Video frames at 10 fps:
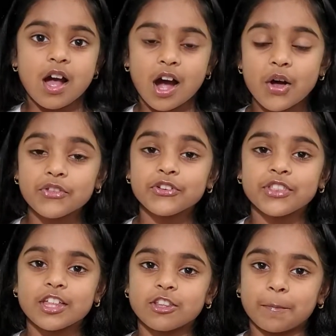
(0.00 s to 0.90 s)
Other
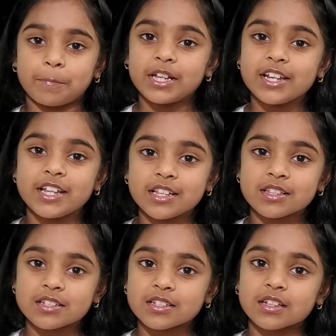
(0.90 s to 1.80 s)
than the
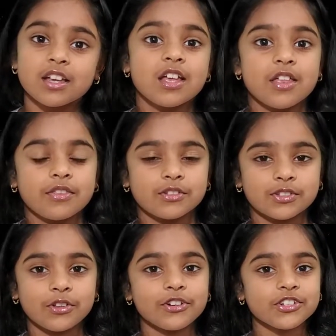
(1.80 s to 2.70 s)
planets, the
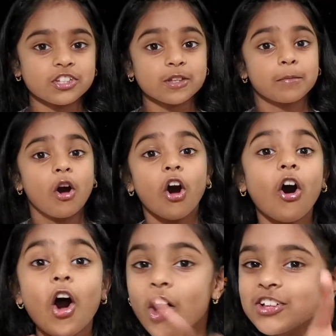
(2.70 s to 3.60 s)
solar system
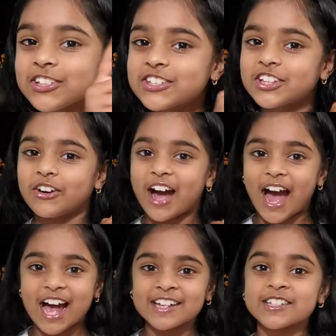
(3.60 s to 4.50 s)
also
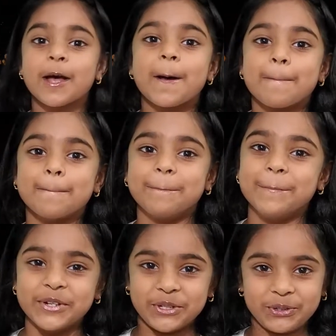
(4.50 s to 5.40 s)
has
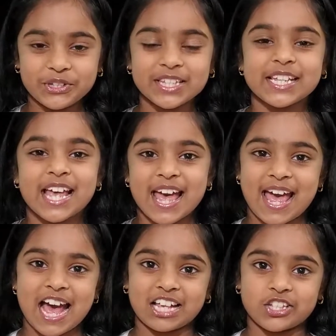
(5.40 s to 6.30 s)
moons,
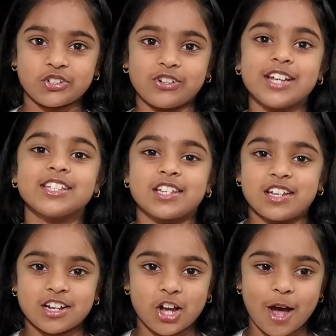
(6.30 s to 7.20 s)
asteroids,
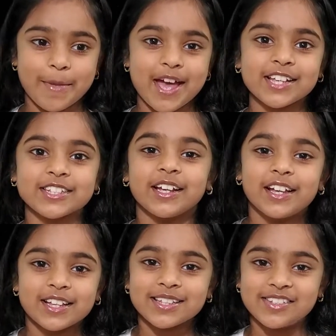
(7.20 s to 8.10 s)
comets,
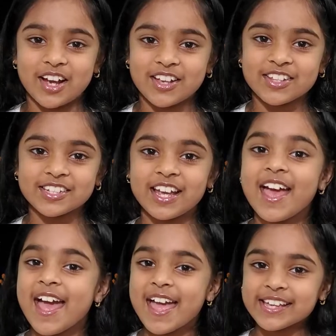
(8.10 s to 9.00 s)
dust,
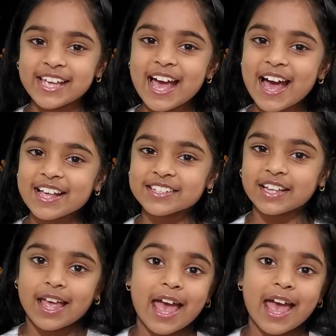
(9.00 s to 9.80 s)
and gas.